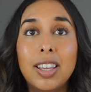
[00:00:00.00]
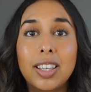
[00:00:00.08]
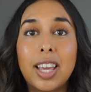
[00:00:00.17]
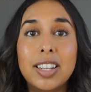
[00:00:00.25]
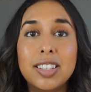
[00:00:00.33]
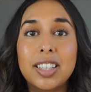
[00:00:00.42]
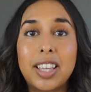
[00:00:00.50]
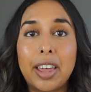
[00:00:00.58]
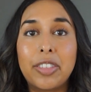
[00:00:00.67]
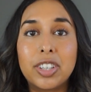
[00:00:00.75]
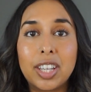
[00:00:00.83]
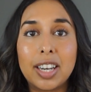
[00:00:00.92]
get it
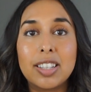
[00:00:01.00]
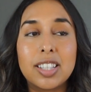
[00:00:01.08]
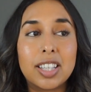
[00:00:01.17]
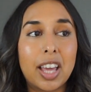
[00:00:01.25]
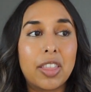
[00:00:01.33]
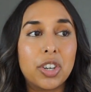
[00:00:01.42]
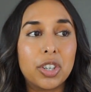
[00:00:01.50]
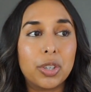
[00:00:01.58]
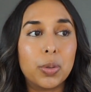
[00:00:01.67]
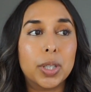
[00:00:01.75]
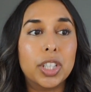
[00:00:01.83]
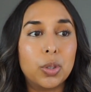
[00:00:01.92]
together.
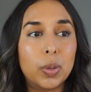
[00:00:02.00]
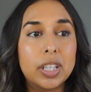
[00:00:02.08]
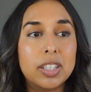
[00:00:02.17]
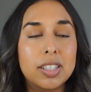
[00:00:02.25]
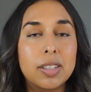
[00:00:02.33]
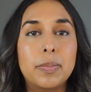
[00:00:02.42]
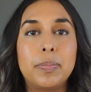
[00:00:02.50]
You can do this.